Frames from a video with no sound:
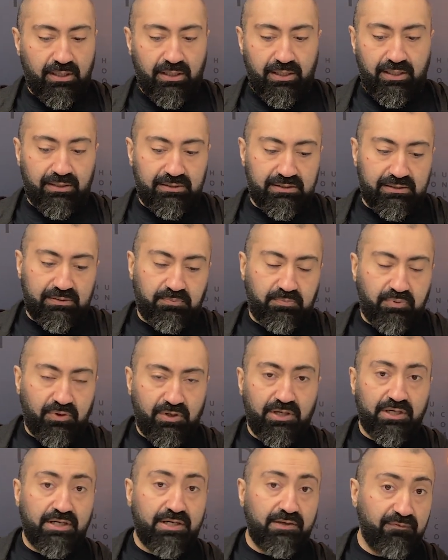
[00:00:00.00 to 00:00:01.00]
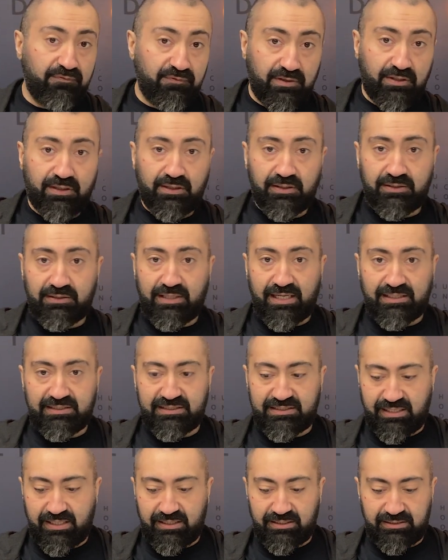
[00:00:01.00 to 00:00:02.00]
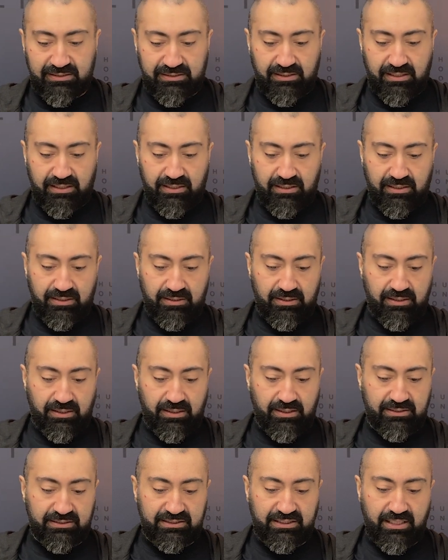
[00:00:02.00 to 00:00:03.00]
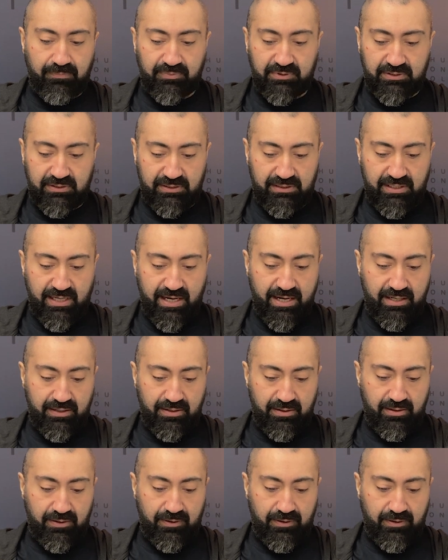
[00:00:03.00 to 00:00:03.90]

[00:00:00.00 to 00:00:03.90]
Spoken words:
It's pretty convenient in that sense, except that